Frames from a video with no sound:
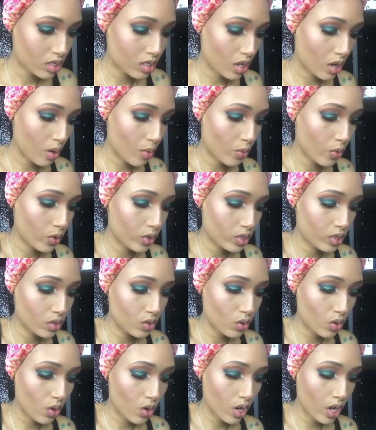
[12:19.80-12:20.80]
So I'm going
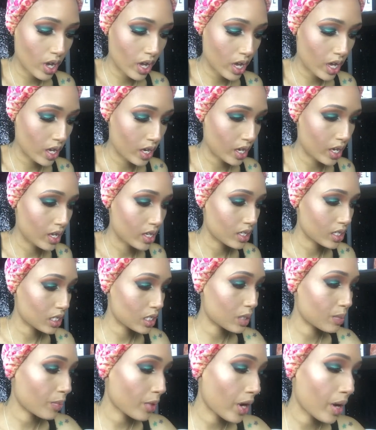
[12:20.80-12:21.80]
to go ahead and
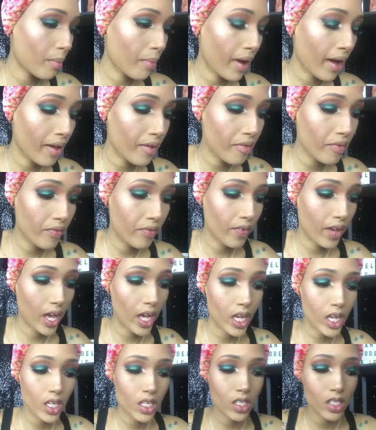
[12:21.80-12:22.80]
spray my
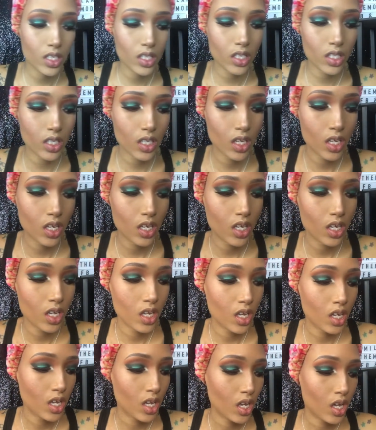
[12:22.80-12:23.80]
face,
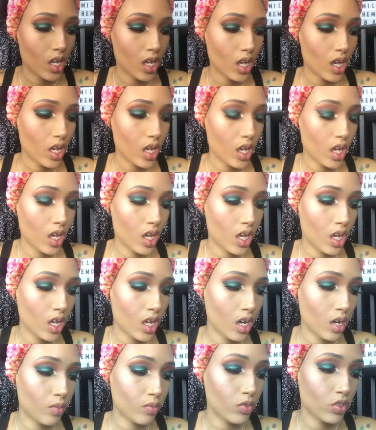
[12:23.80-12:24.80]

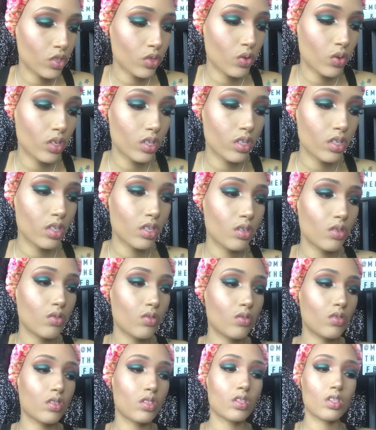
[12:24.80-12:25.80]
and I'm just going to
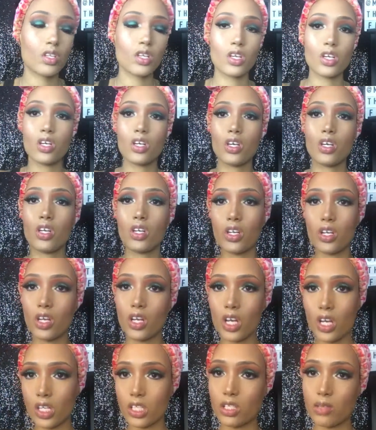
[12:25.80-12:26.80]
use the
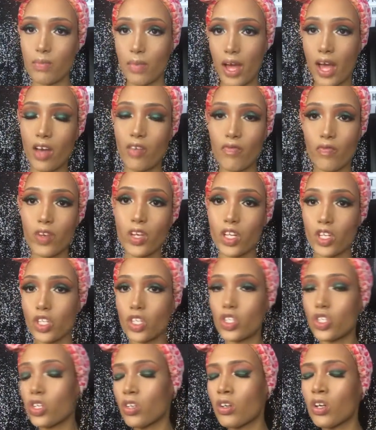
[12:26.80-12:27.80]
NYX Matte
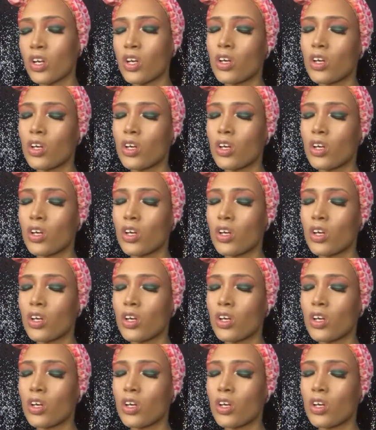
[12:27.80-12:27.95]
Finish.